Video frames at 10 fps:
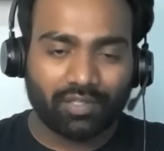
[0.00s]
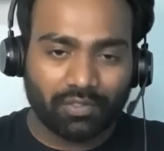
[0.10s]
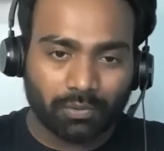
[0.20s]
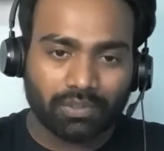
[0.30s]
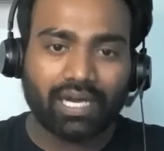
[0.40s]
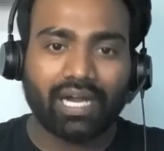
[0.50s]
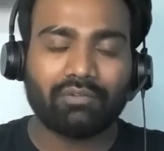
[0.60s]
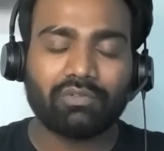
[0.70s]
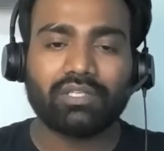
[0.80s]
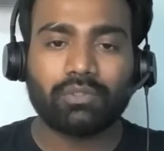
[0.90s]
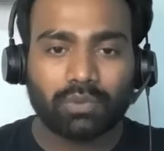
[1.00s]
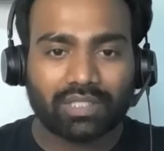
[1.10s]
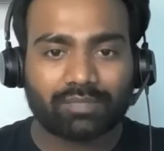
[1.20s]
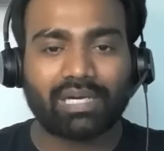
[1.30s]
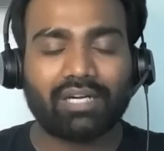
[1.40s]
Do the hard work, do the
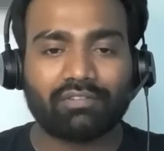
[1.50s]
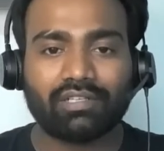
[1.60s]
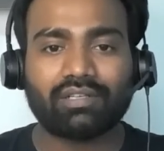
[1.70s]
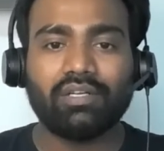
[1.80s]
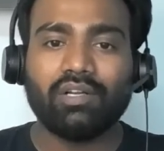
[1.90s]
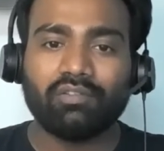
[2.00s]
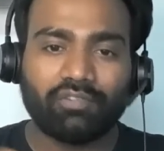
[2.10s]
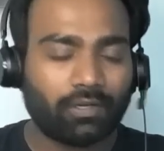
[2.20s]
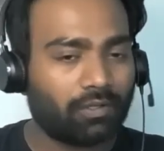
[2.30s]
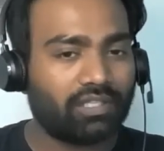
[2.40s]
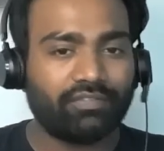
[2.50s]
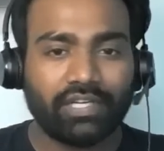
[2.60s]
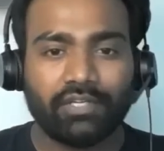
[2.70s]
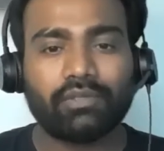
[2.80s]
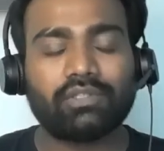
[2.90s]
smart work, follow the
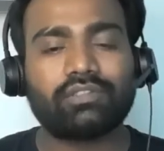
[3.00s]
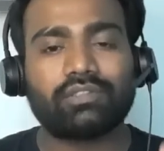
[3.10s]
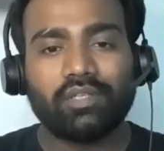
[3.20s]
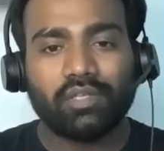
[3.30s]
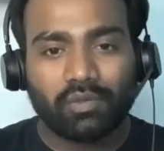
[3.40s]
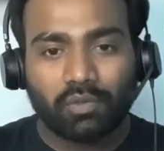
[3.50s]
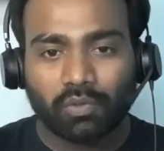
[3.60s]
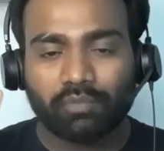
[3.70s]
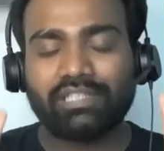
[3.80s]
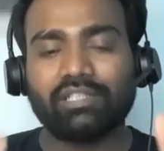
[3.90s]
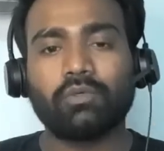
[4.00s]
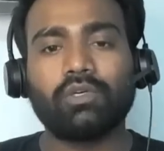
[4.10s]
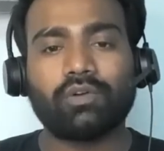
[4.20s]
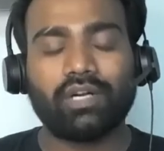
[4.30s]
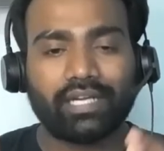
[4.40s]
videos, go with the
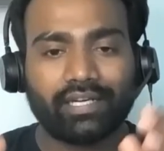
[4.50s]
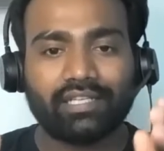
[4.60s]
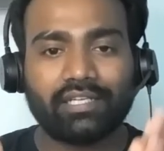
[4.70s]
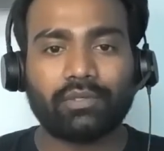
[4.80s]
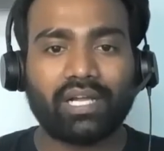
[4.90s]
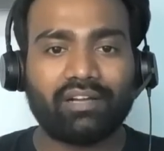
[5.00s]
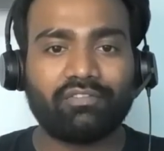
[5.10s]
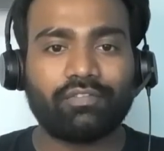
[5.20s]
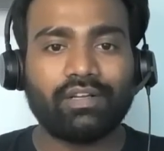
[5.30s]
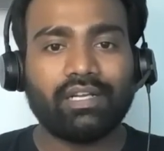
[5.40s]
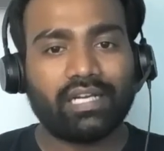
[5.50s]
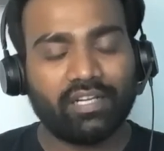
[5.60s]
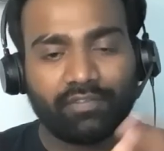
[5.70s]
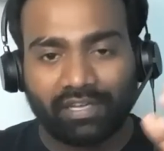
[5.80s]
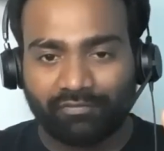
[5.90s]
good content that you have. And
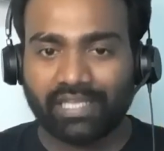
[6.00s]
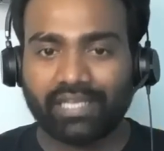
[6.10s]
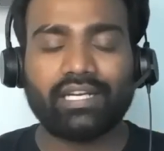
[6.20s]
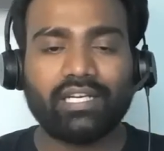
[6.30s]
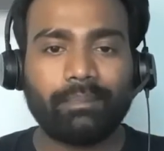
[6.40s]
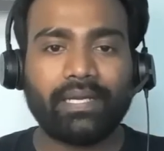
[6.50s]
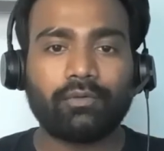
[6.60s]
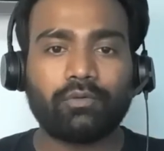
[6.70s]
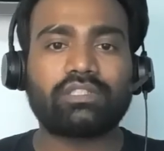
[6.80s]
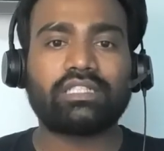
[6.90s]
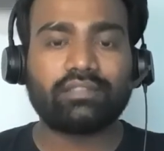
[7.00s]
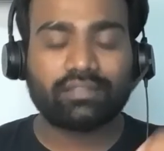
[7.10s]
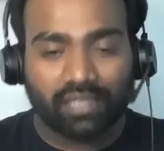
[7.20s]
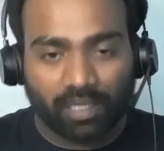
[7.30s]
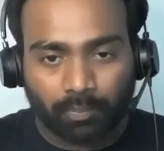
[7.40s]
if you have taken any paid courses,
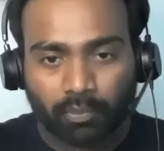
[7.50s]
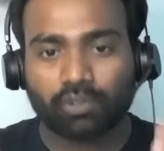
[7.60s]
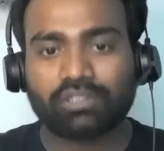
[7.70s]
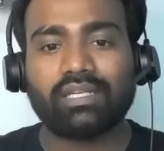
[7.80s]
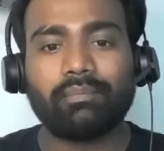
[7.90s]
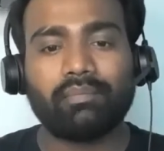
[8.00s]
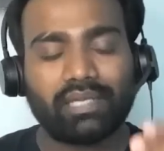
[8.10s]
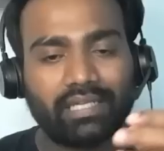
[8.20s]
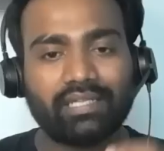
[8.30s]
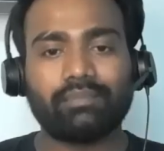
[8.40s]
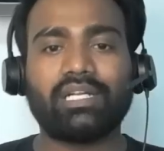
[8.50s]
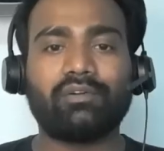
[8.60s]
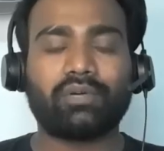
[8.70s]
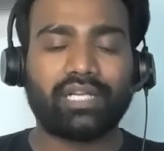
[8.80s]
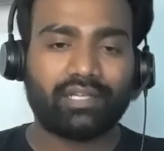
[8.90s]
approach them, tell them that,
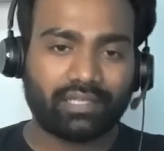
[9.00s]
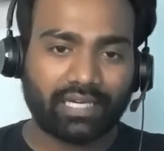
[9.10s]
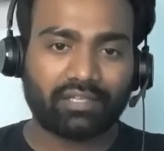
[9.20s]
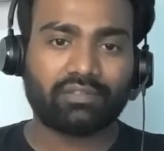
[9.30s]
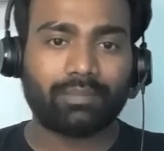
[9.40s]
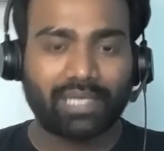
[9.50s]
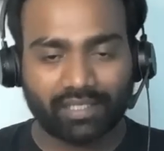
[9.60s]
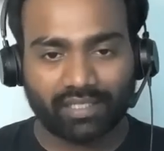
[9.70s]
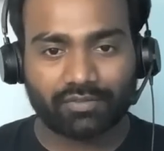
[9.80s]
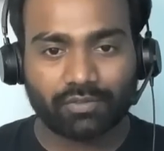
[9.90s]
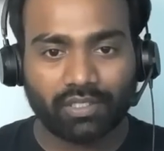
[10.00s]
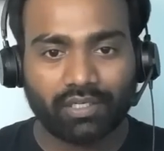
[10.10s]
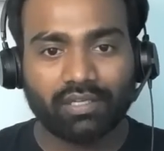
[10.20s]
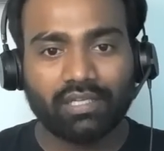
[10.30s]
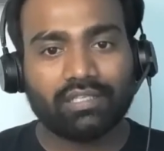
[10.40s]
okay, right now the market is good.
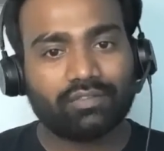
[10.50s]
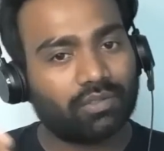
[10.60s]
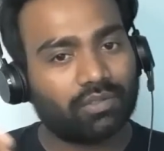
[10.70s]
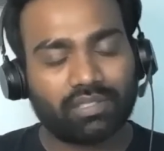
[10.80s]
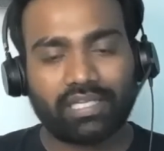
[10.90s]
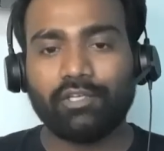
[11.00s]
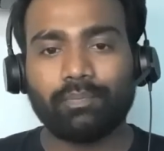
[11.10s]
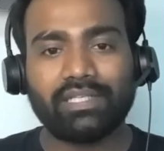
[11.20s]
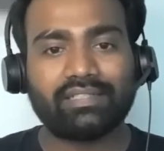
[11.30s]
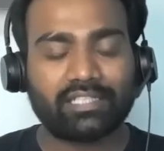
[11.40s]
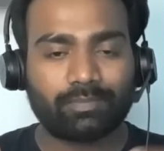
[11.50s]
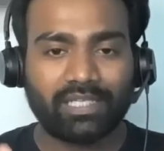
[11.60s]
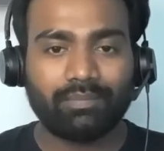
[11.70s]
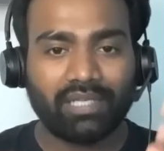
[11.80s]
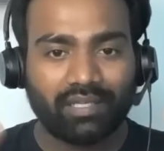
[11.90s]
So can you please
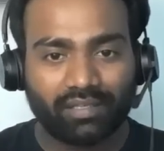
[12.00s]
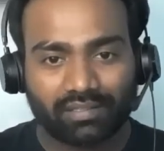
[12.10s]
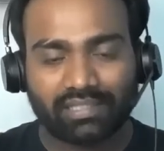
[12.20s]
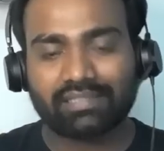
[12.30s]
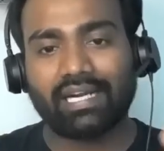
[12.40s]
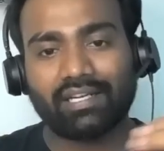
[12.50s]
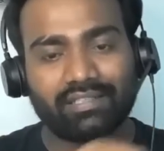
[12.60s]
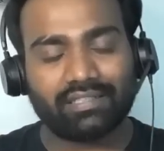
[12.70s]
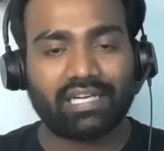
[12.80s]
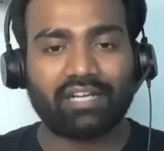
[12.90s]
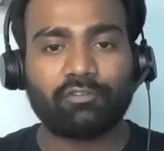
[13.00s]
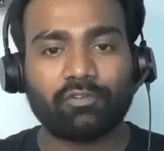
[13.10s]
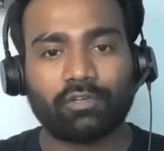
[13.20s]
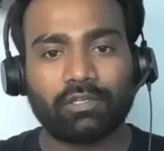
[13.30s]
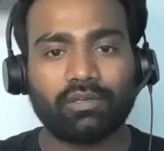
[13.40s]
explain me the strategy that I have to
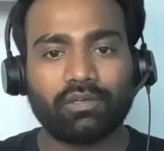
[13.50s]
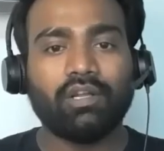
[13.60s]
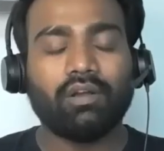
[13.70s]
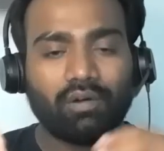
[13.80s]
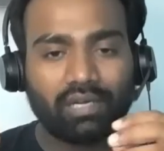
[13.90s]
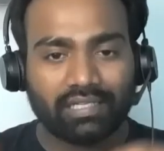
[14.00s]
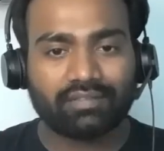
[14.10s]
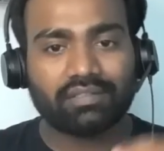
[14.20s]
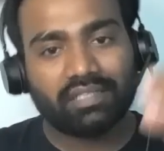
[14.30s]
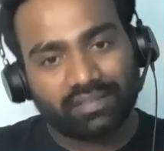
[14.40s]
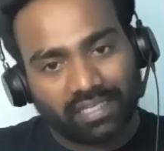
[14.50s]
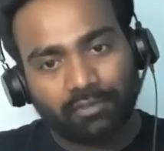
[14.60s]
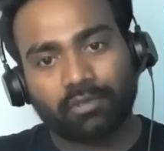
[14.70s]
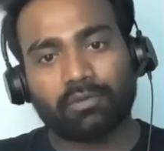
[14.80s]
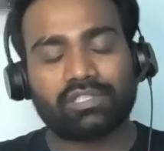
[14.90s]
follow, or else design
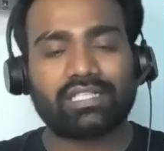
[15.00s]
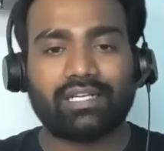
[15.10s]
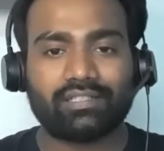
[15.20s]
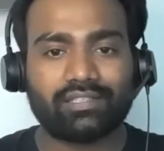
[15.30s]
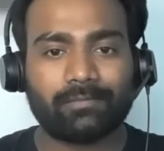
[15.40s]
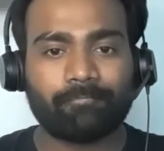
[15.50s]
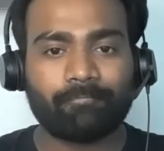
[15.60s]
your own strategy.